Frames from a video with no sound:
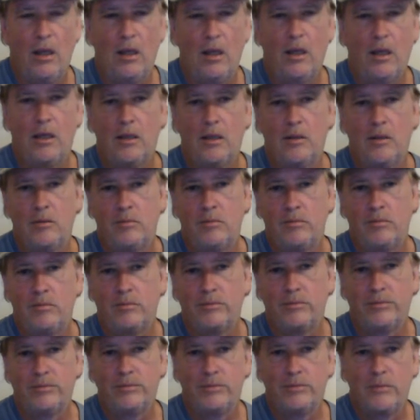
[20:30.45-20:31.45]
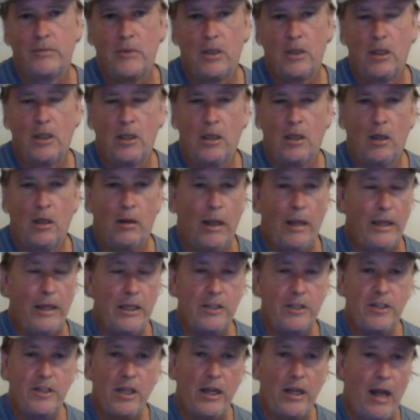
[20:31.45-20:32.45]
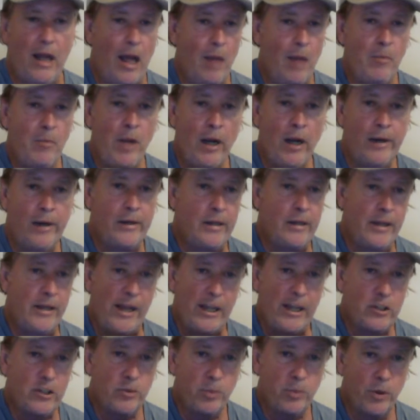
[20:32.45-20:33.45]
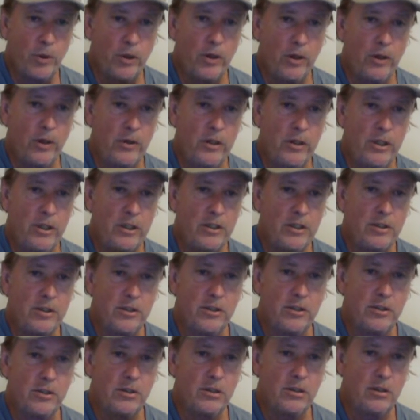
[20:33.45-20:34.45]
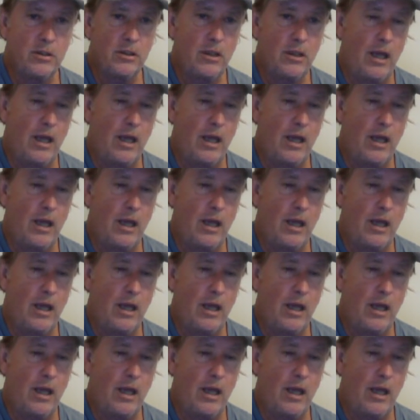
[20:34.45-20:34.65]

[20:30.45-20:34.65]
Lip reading: Like I said, I'm not an expert on this.